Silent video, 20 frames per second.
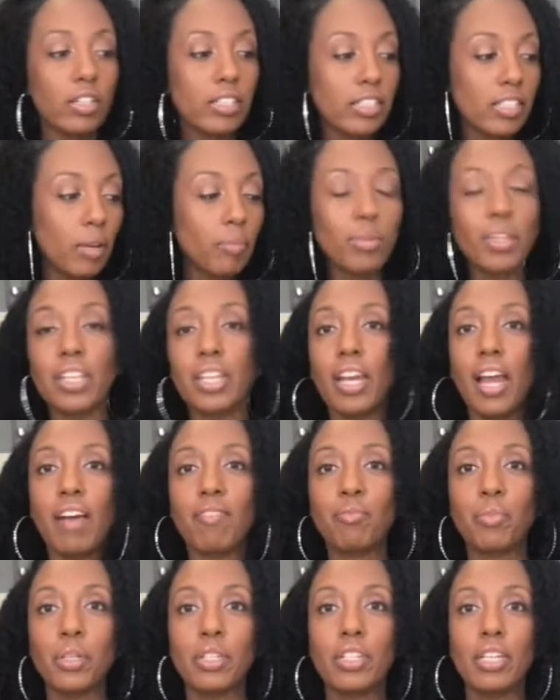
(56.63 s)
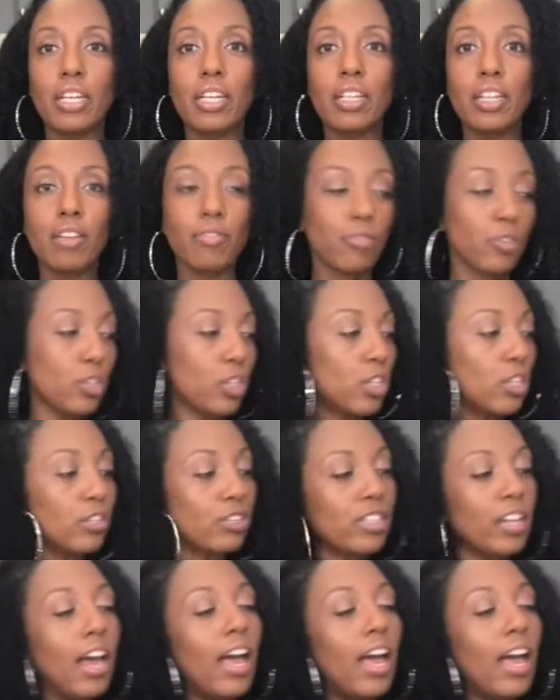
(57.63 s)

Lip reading: It's something that I've been eating for years,